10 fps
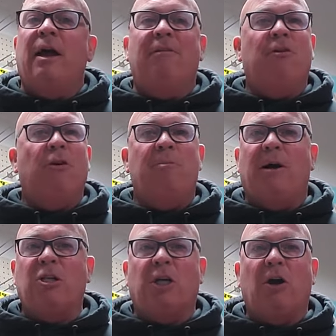I haven't heard
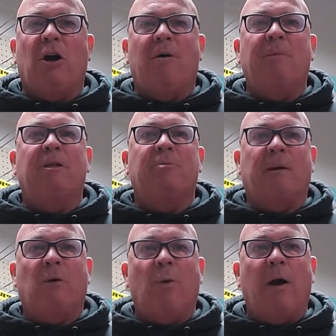much at all. It's
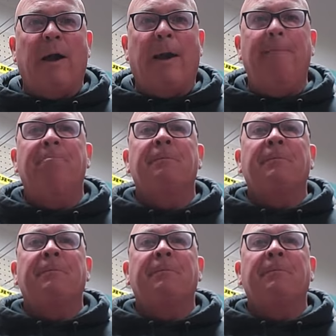been quiet.